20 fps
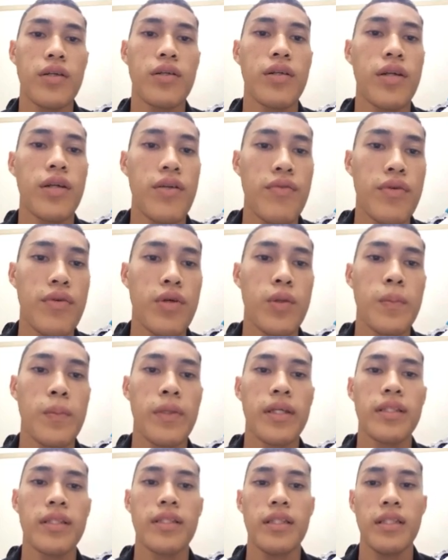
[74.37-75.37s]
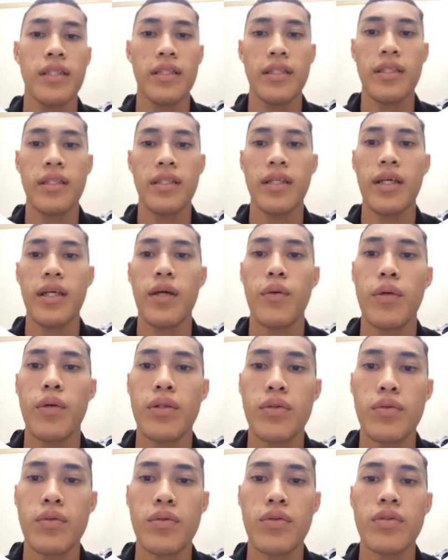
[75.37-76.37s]
cafe operation. They
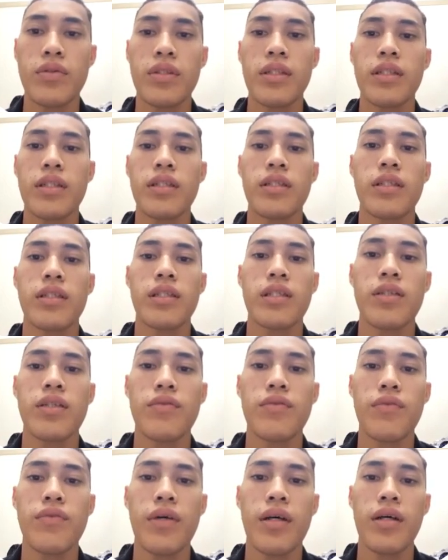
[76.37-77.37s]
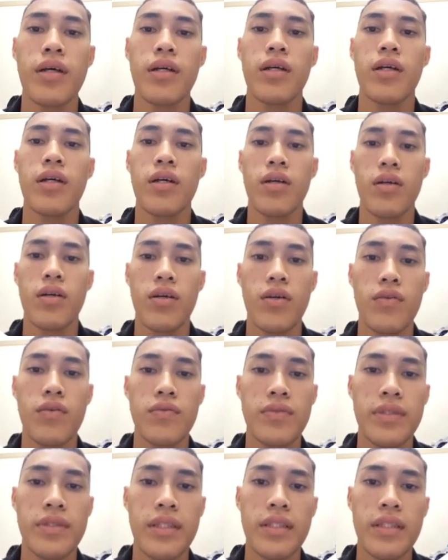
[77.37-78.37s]
want to consider the effect of
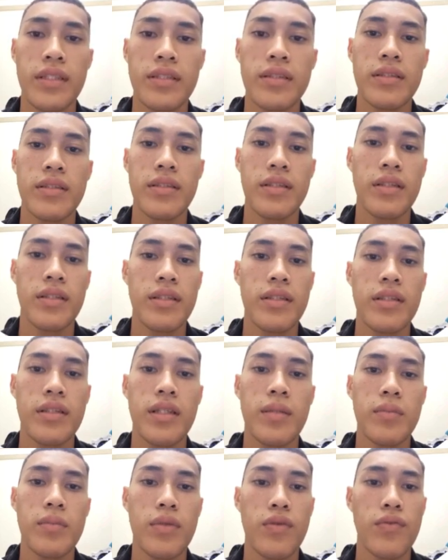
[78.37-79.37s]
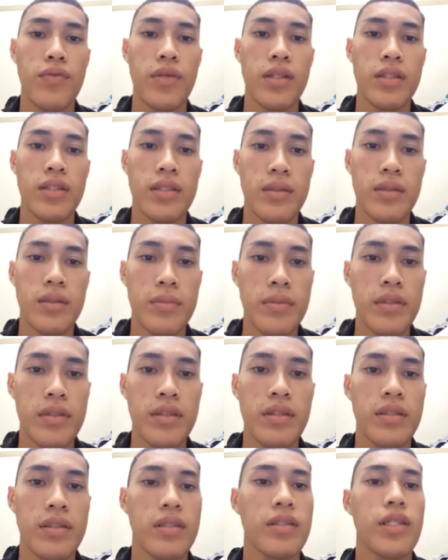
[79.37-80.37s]
change in the number of
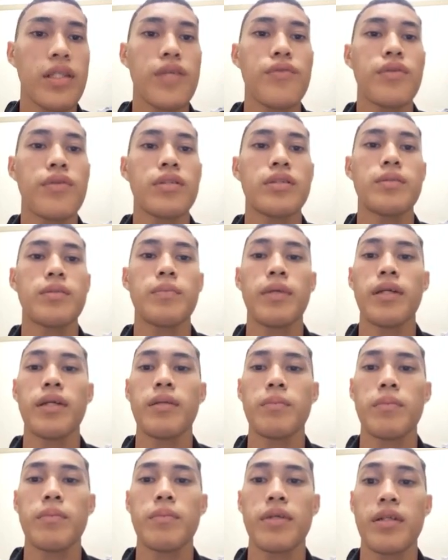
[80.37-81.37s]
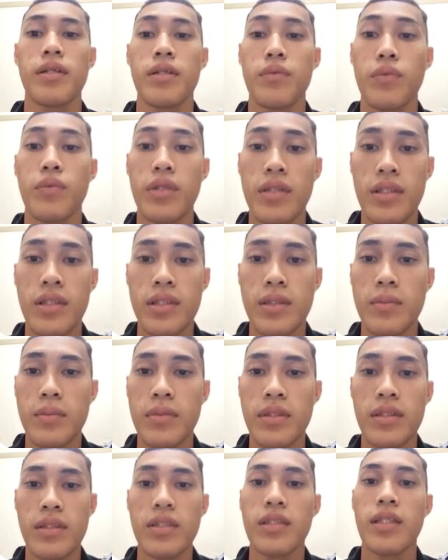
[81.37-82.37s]
customers, the average spend per one
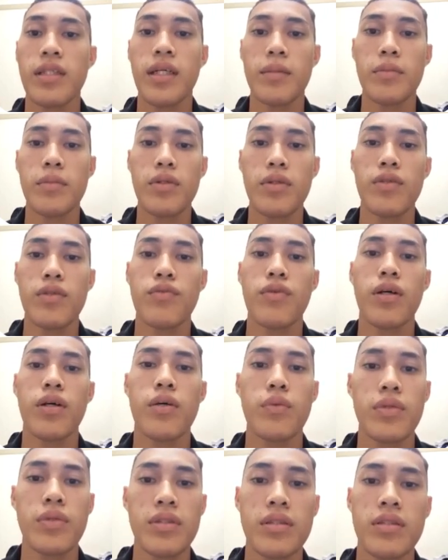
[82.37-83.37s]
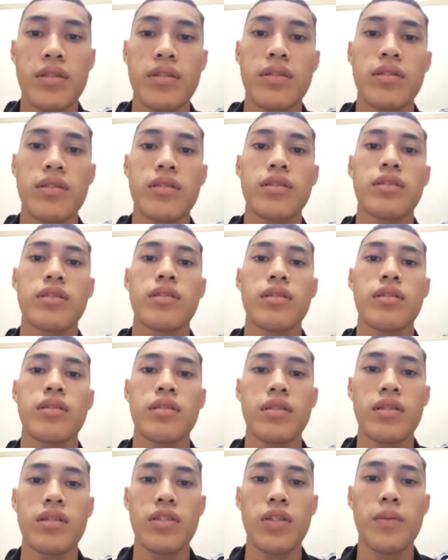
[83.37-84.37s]
customer, the number of hours
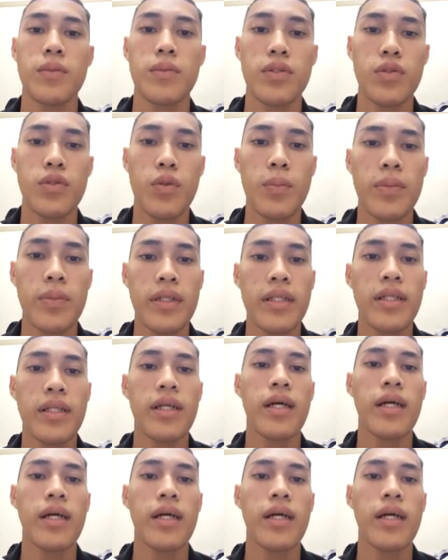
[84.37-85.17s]
the shop is open,